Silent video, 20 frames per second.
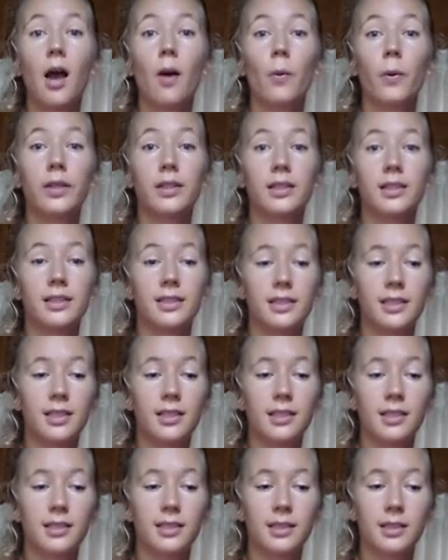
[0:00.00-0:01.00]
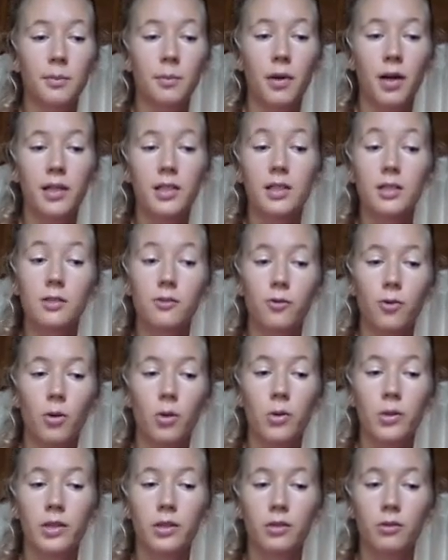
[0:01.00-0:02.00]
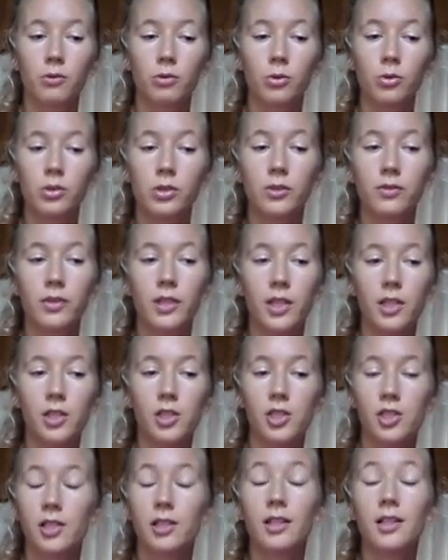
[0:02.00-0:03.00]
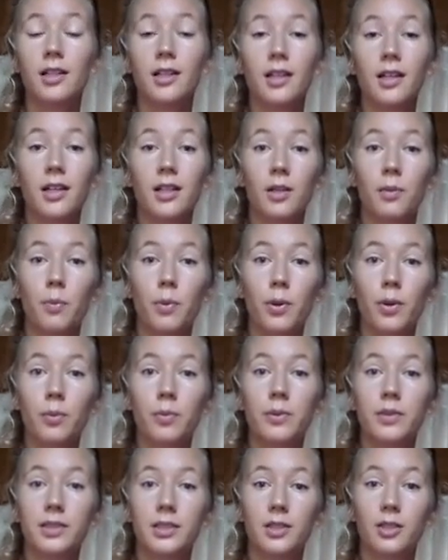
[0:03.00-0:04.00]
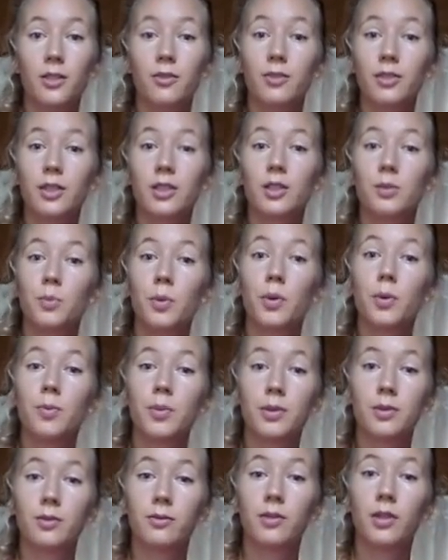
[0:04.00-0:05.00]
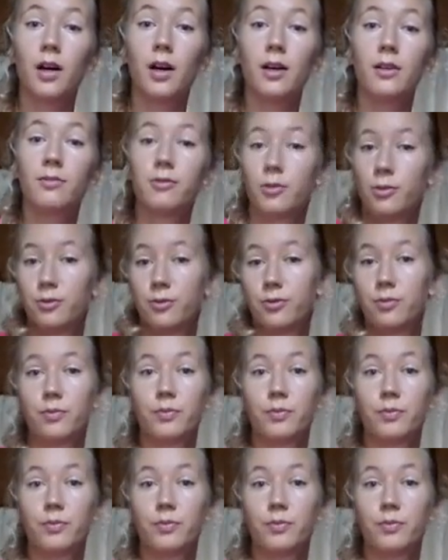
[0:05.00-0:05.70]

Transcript: When they see that somebody is following the rules of nature, the purpose, serving its purpose of life, of